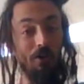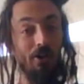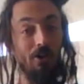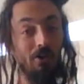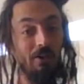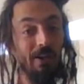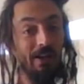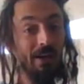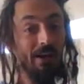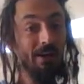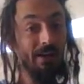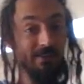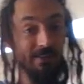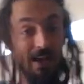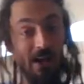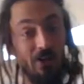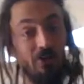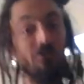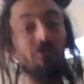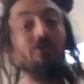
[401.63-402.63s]
clean is
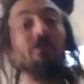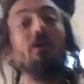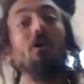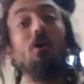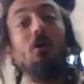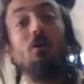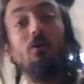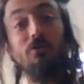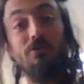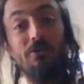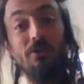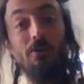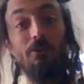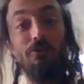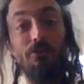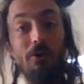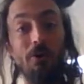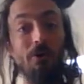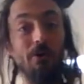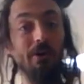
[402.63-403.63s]
actually all still
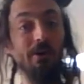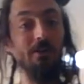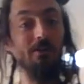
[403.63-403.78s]
dirty.